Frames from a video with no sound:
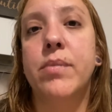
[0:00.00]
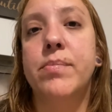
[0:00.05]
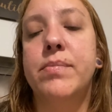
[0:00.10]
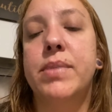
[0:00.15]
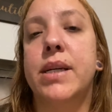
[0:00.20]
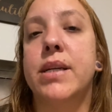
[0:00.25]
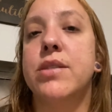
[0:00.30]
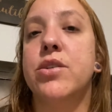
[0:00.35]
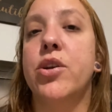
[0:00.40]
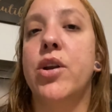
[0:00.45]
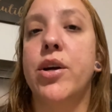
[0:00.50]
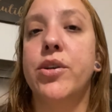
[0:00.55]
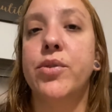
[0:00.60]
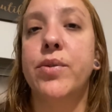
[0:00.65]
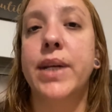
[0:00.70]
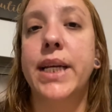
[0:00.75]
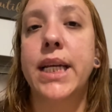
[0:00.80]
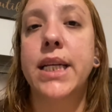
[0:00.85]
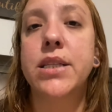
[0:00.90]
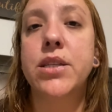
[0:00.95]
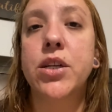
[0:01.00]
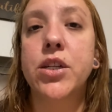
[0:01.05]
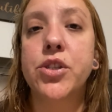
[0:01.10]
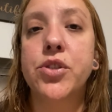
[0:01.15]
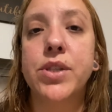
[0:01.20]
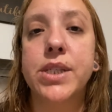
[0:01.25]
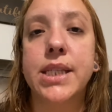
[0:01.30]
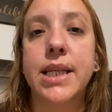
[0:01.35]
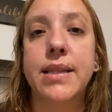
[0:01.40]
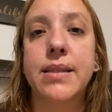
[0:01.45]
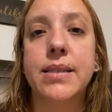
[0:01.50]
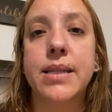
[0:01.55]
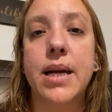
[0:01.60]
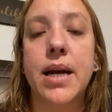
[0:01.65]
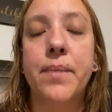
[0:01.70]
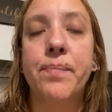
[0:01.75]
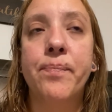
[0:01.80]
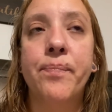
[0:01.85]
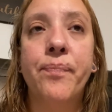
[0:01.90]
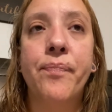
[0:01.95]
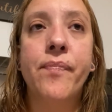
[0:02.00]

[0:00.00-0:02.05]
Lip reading: because they're not doing any surgeries at the time.